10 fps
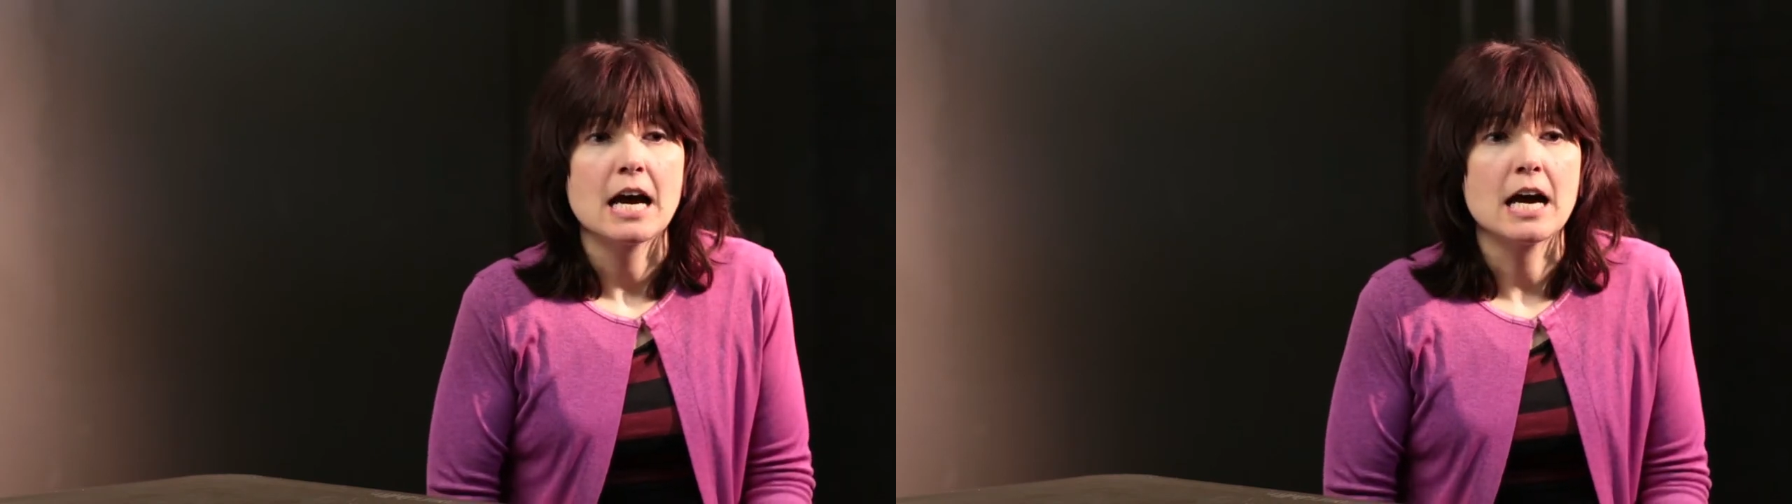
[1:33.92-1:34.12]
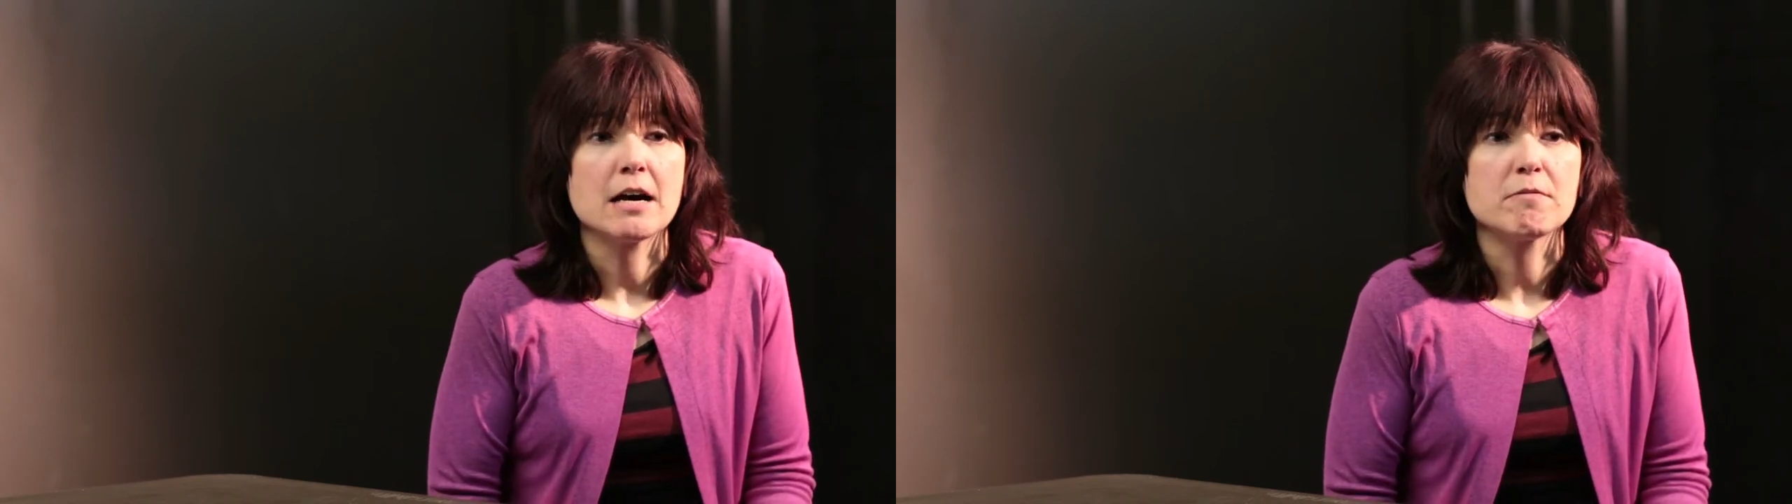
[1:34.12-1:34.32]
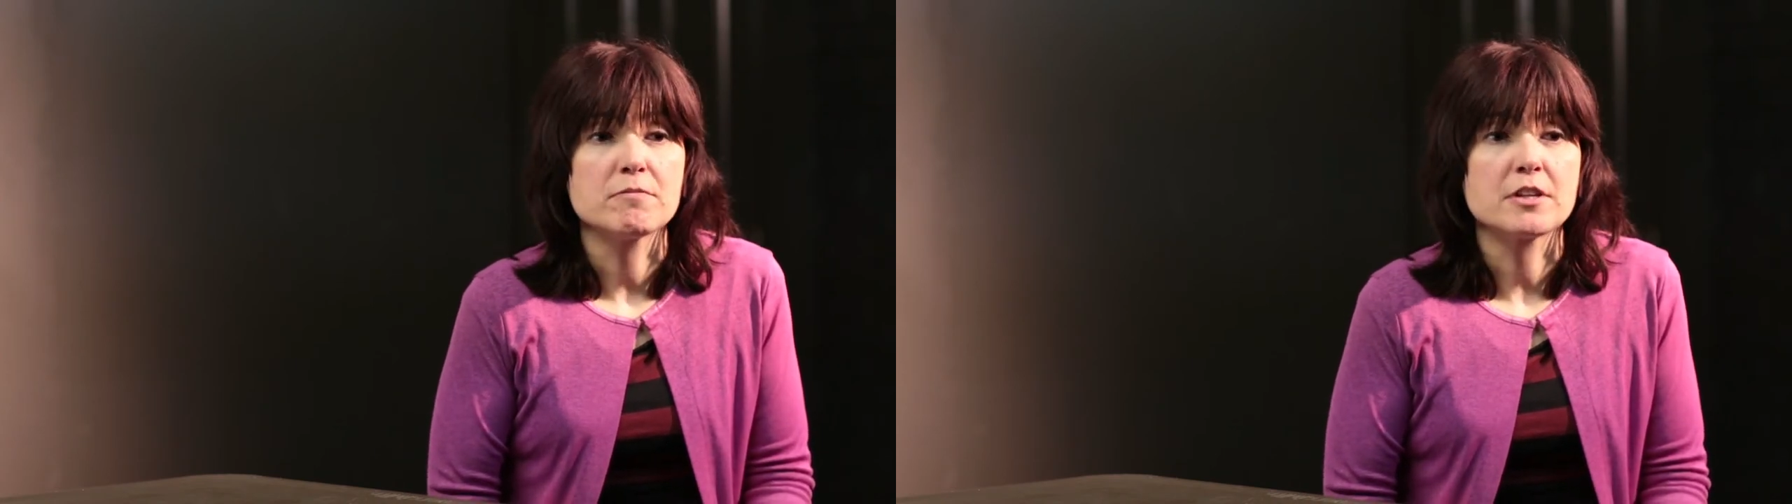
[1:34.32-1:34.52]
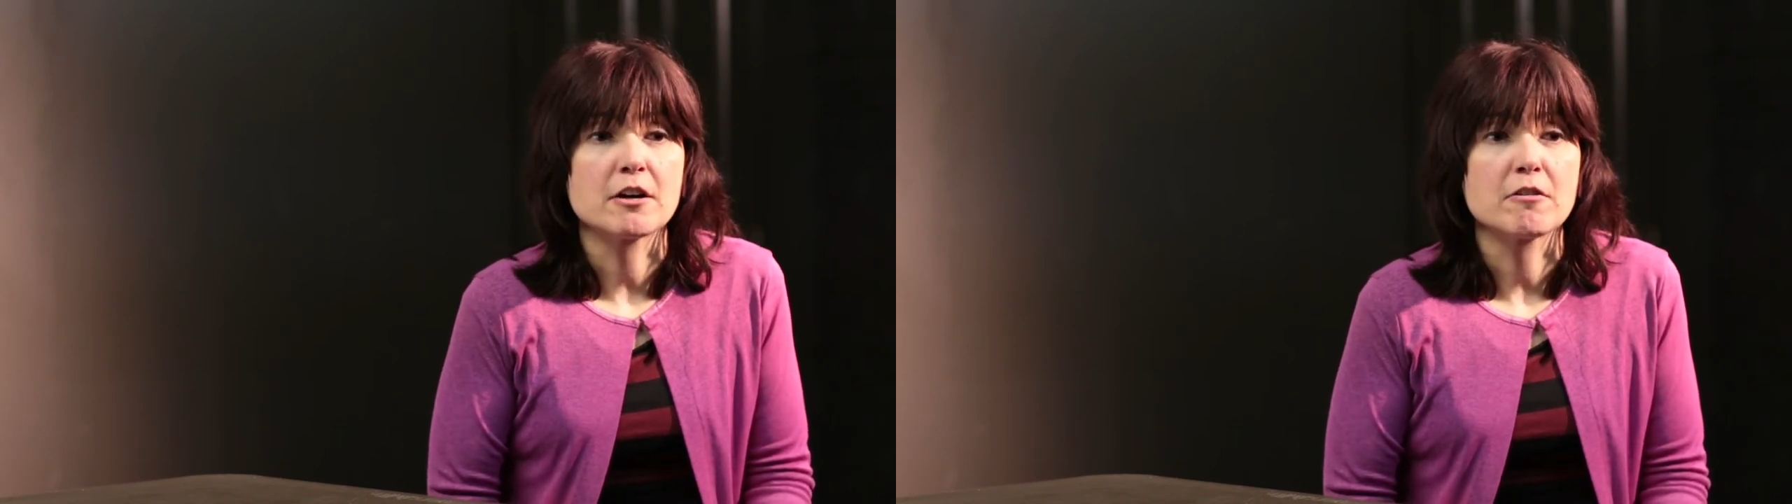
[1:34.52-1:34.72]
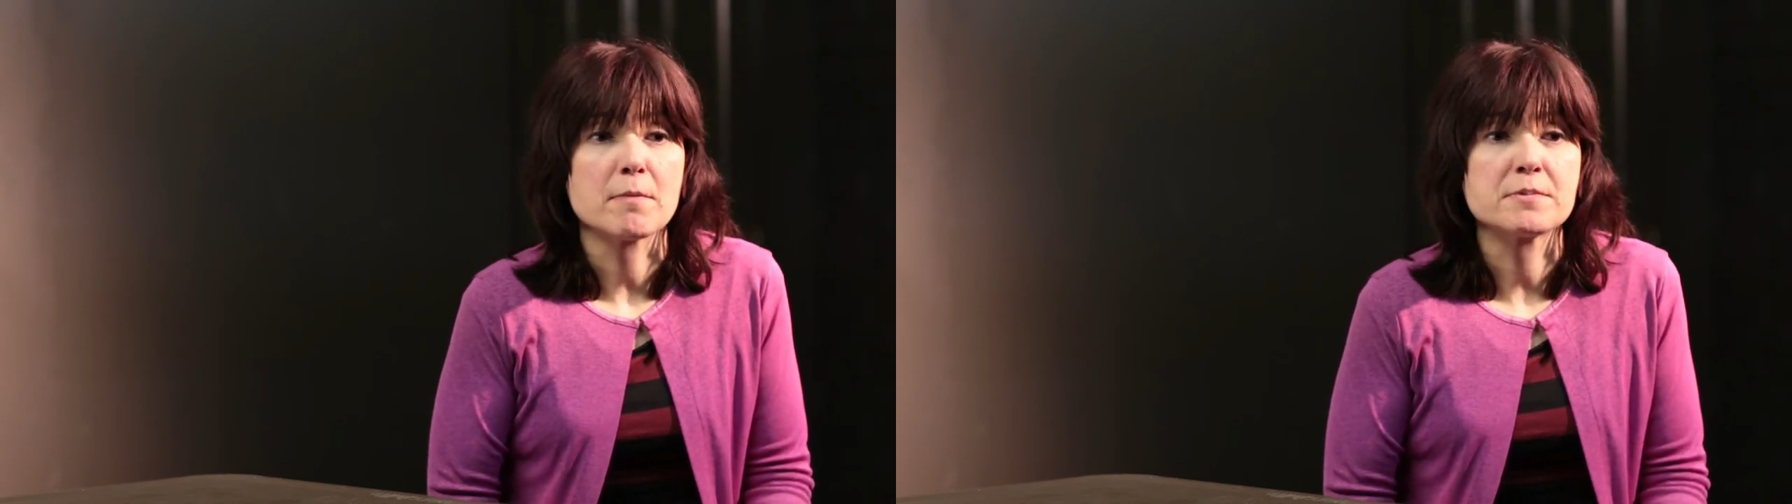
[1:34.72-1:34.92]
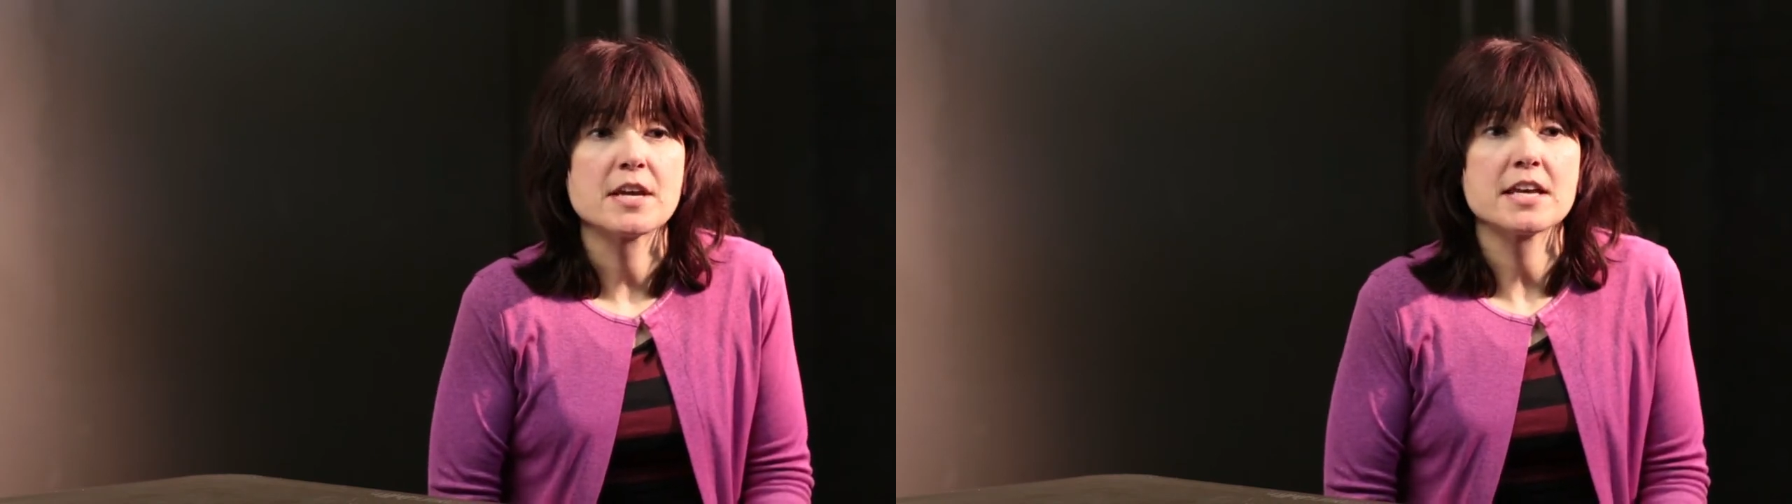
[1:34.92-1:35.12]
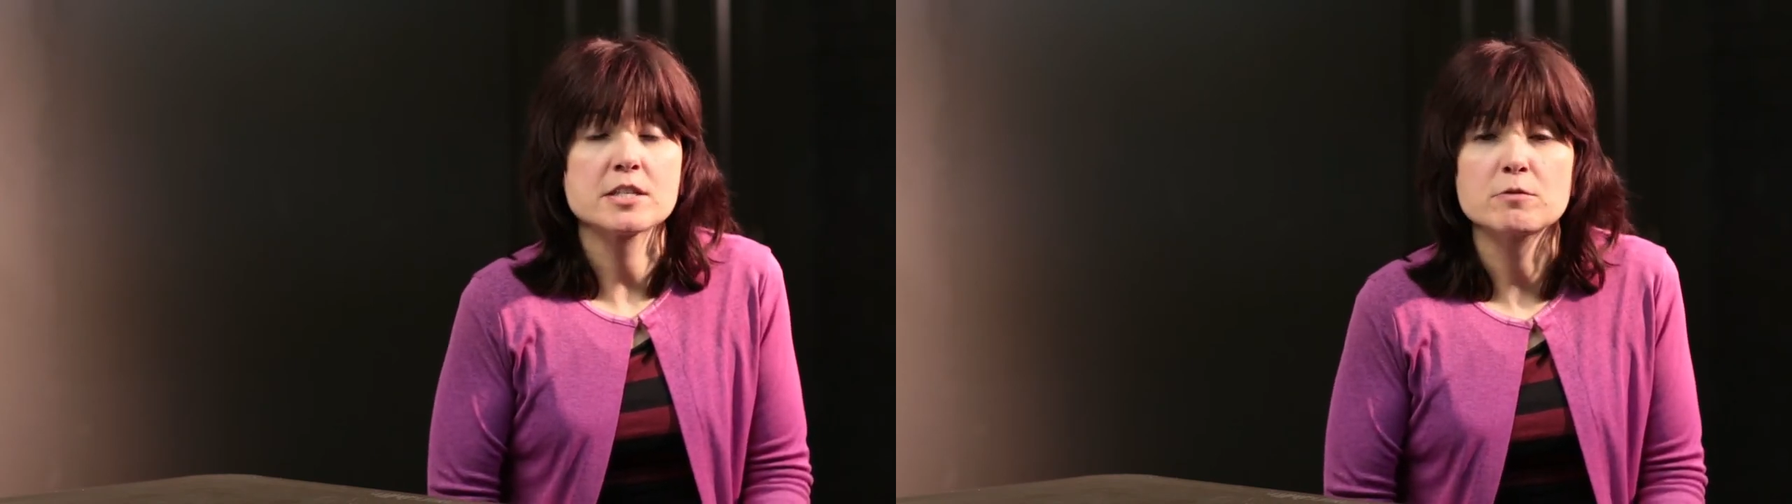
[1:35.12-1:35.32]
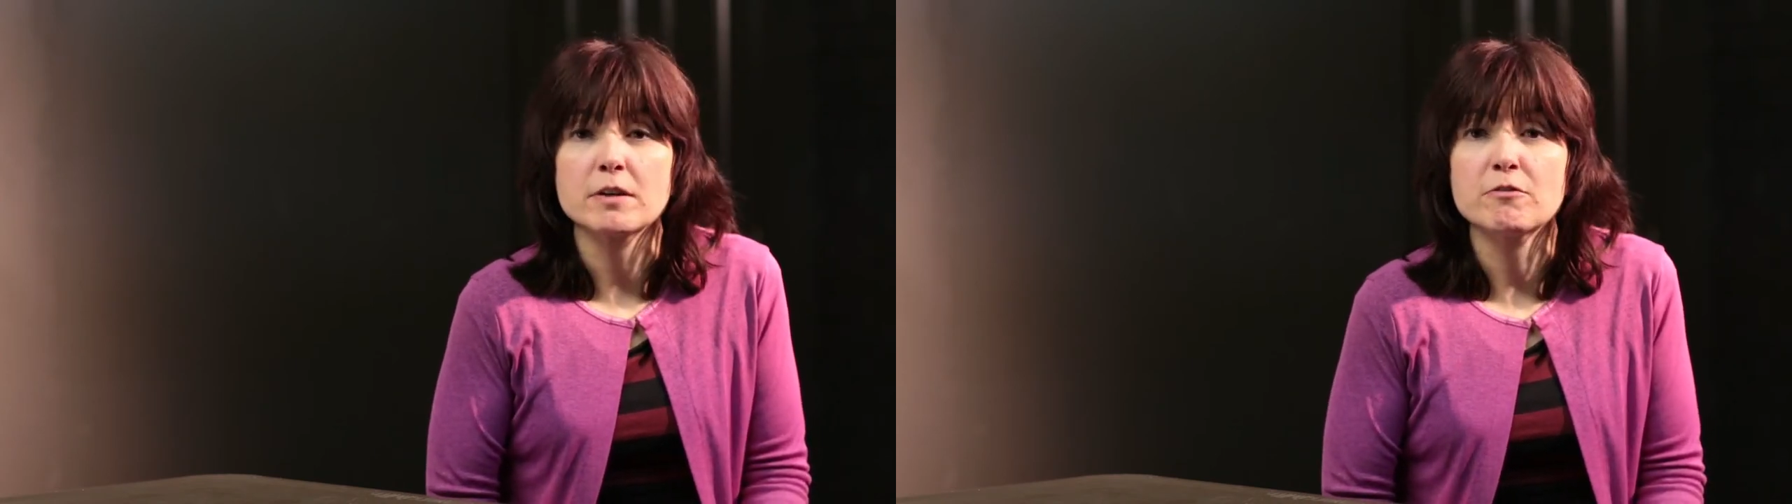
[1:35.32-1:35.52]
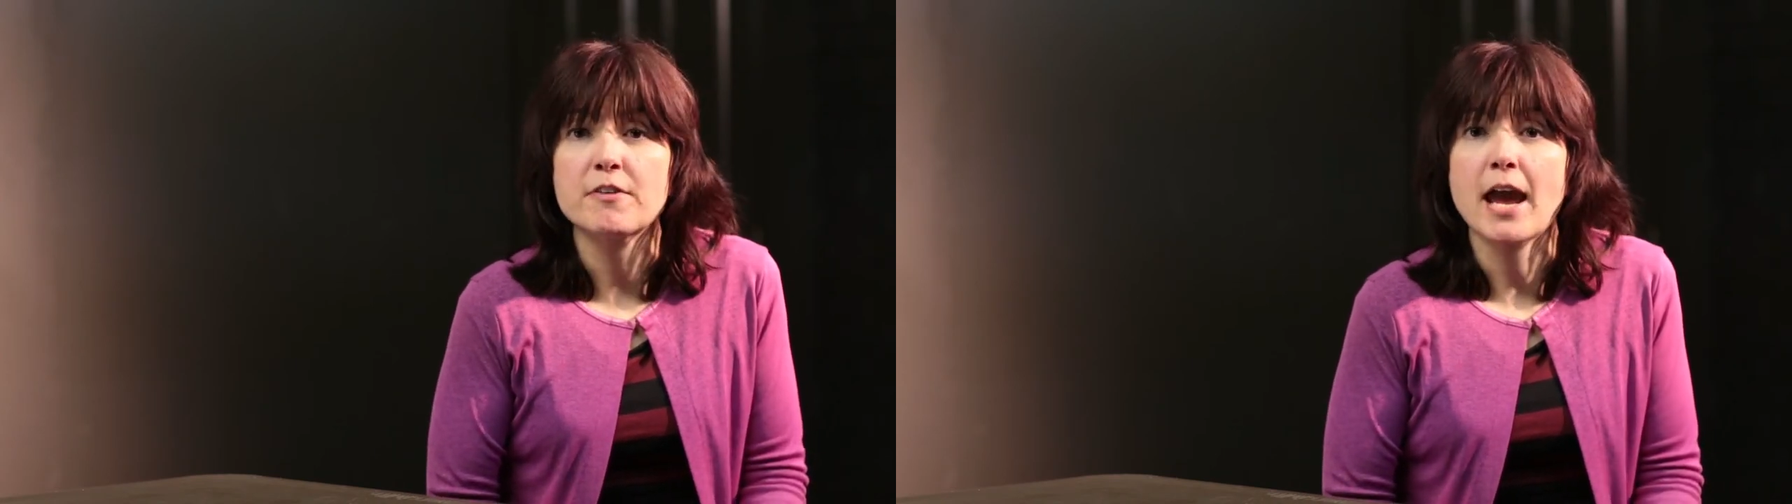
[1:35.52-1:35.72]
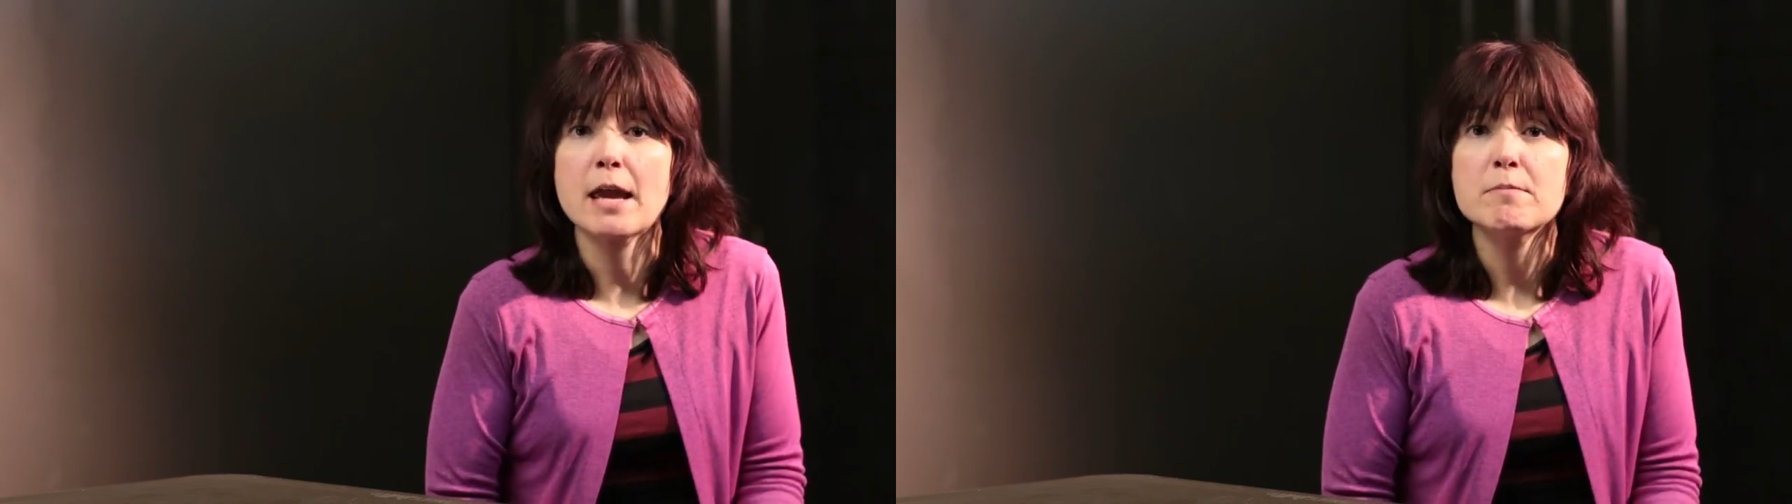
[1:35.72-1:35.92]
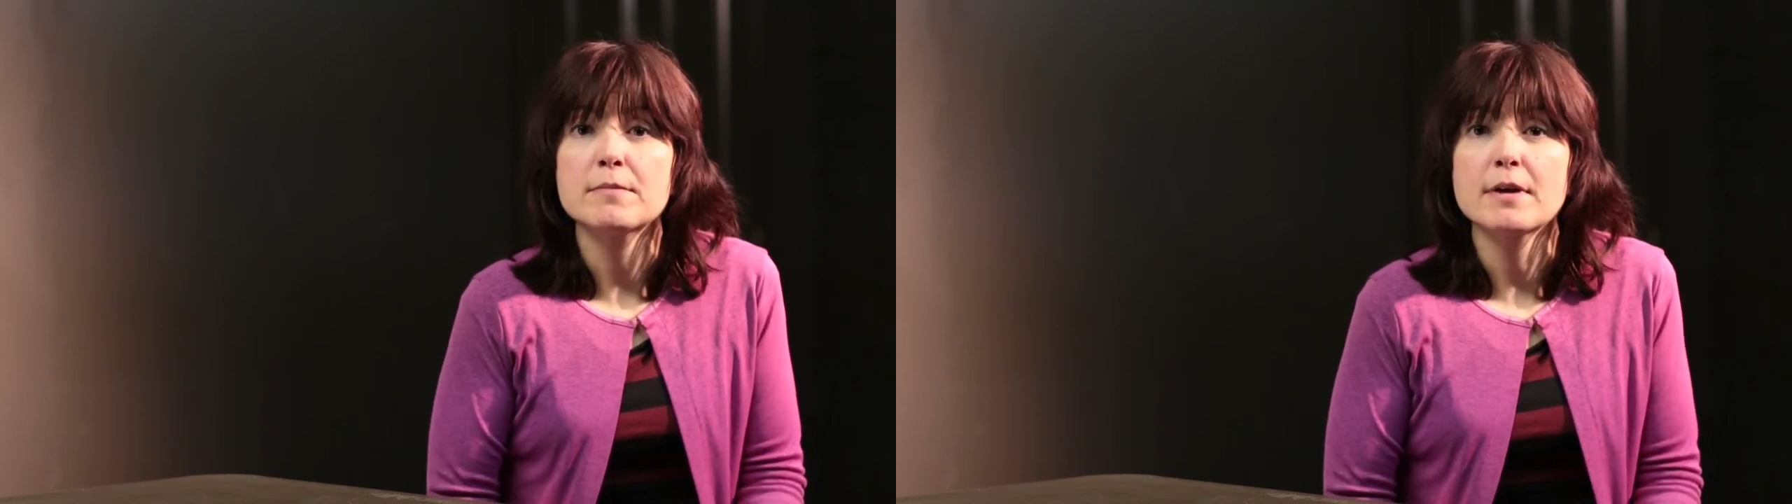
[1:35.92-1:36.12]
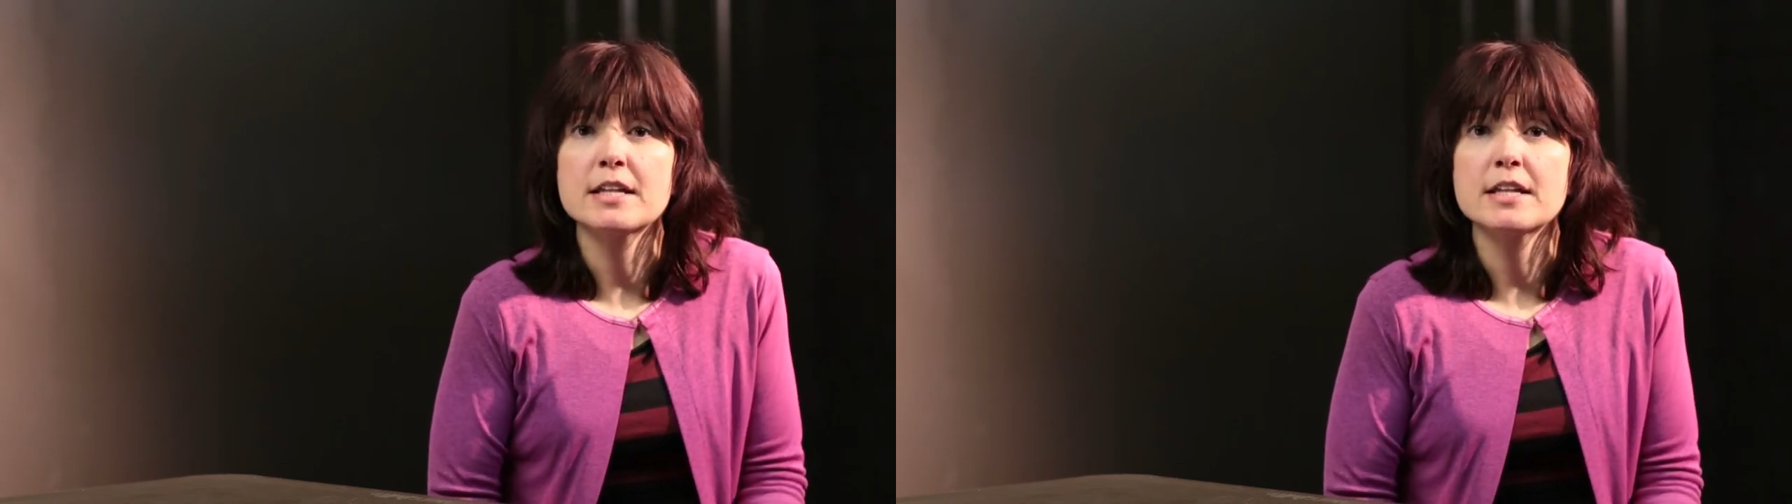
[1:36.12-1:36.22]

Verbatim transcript: Um, they're obsessed with fame